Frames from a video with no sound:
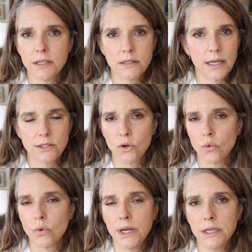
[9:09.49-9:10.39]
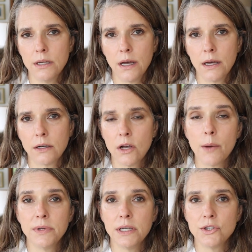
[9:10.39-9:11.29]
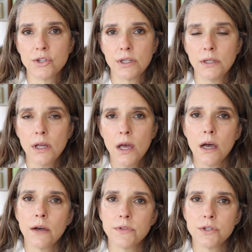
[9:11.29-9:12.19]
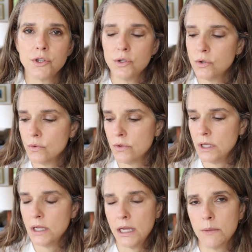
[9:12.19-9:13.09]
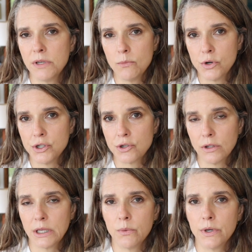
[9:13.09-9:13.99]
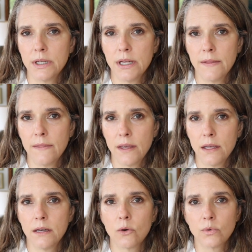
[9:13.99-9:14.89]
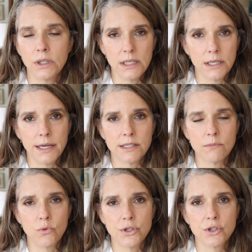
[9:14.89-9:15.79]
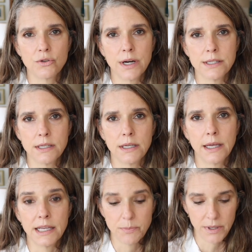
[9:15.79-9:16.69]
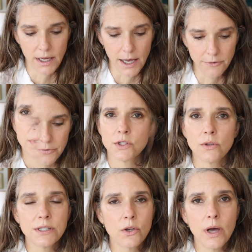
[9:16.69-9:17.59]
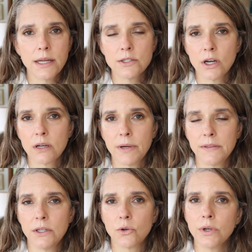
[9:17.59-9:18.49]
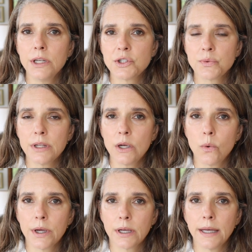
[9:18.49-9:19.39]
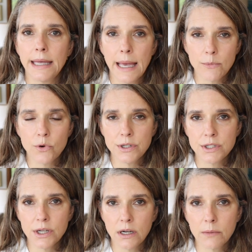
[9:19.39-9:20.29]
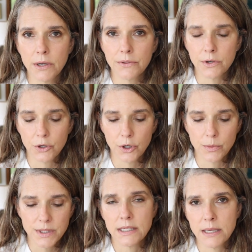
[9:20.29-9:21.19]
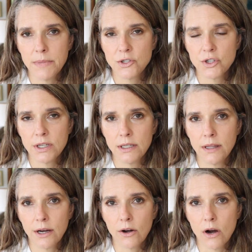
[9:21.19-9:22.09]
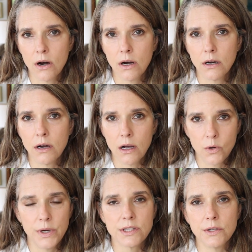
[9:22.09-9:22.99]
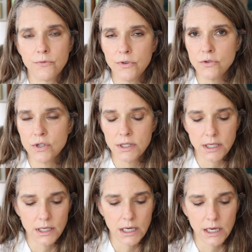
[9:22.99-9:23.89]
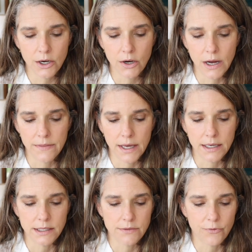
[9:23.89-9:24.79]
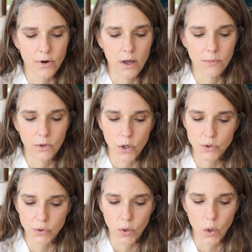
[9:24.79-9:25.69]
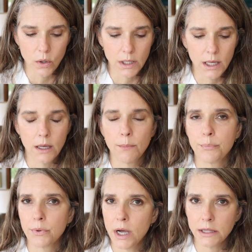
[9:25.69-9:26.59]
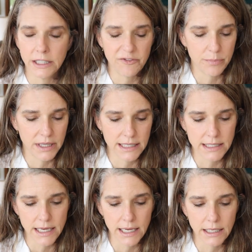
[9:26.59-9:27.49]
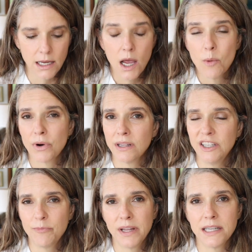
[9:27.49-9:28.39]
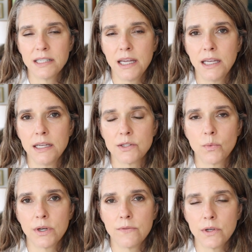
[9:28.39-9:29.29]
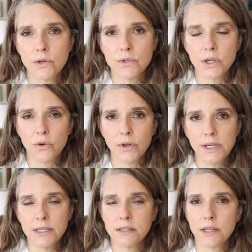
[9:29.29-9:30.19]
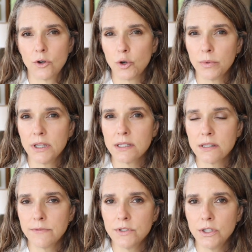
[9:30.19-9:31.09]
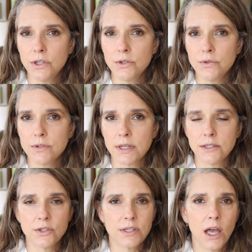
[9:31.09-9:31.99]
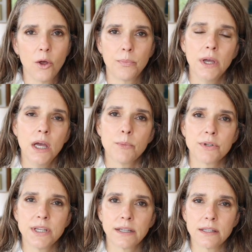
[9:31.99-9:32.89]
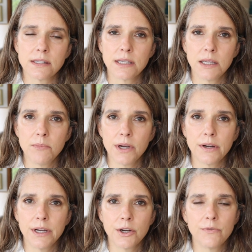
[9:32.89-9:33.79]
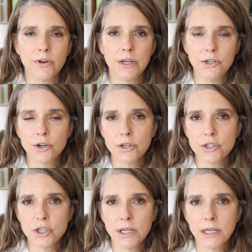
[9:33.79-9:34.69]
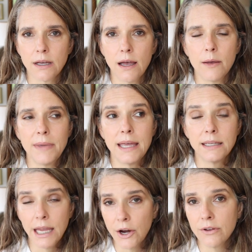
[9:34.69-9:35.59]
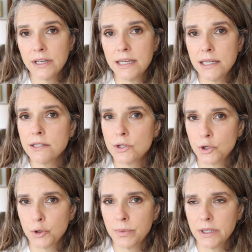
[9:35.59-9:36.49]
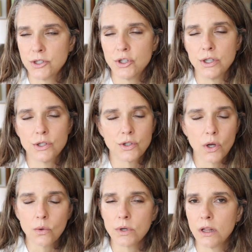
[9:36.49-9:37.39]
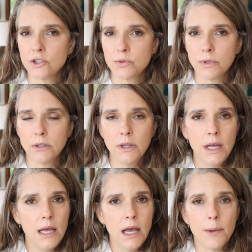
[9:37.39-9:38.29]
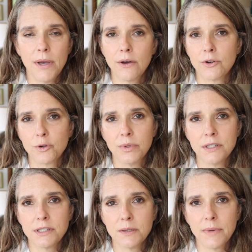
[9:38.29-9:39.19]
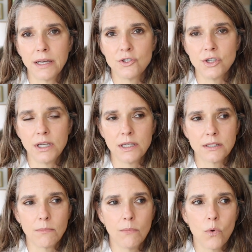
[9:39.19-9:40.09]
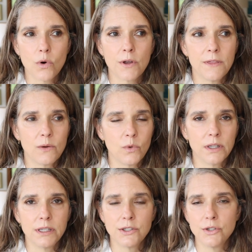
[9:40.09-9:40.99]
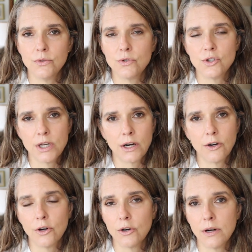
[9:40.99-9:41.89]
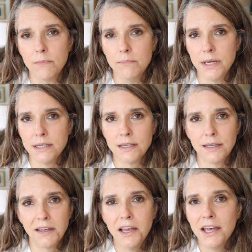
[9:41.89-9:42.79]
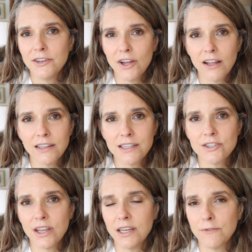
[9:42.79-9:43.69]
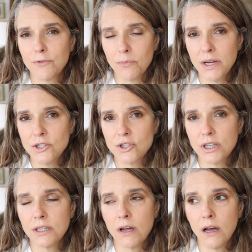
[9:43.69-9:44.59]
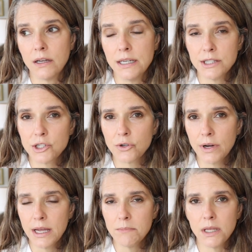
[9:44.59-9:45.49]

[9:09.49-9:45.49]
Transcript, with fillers: That's a great combination of the two, the ambient moisture liquid and then a really nice moisturizing SPF. So let's go ahead and talk about the ingredients really quick. I am going to talk about the herbs. As I mentioned, there are aqueous infusions in here, and that is from Gotu Gotu Kola, broadleaf plantain. Broadleaf plantain is one of those ingredients that herbalists love to use that just help protect the skin barrier, very nourishing. And Carolyn is an herbalist. She is so knowledgeable about herbalism, and she is more than willing to share her amazing knowledge and information on Instagram.